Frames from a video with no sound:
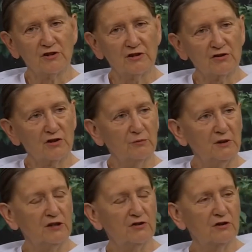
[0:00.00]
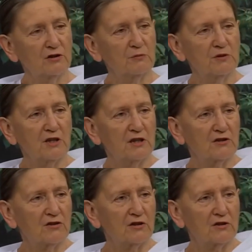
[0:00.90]
There are so many
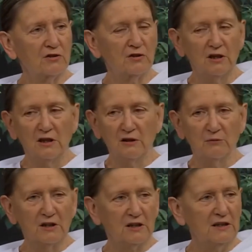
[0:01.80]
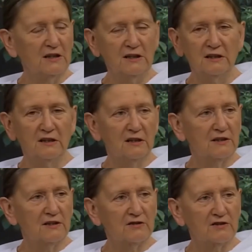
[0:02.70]
circumstances where clearly
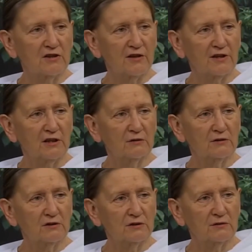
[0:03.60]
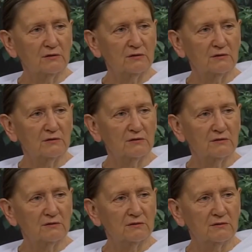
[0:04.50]
there is nothing you can do.
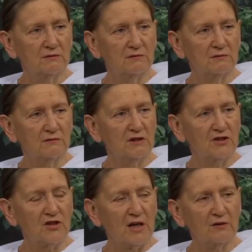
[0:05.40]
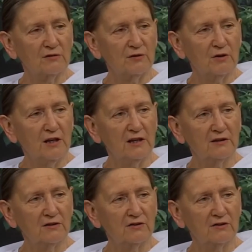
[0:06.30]
It's out of your
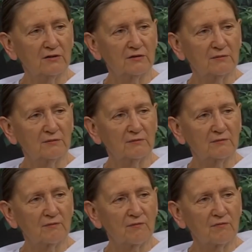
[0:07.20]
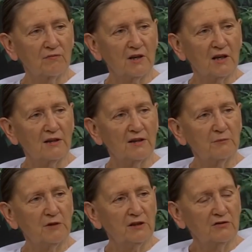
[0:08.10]
hands. That
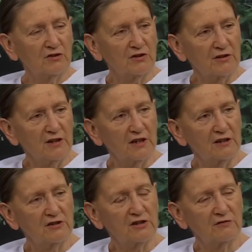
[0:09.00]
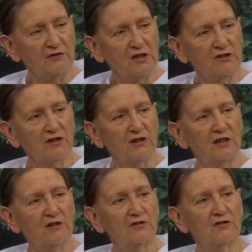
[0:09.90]
means the energy of destiny
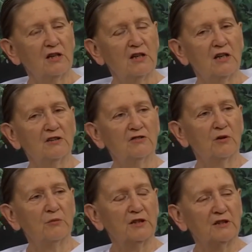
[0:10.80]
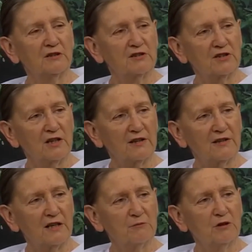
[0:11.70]
is dominant at
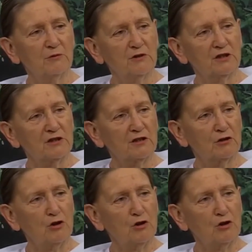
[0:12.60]
that moment.